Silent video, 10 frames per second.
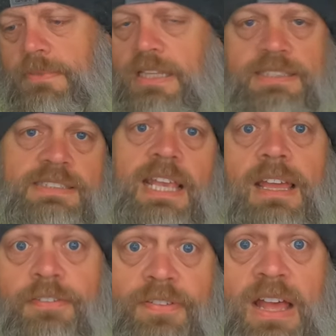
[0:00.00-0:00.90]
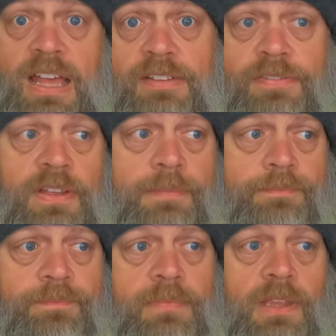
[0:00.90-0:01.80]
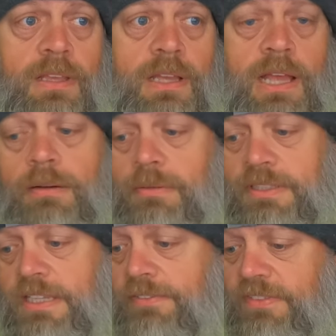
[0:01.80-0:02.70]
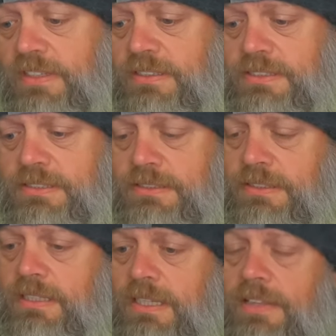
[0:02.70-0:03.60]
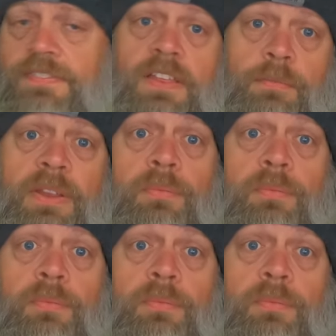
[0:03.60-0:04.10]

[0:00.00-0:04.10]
like, say, out of 5, I would give this, if it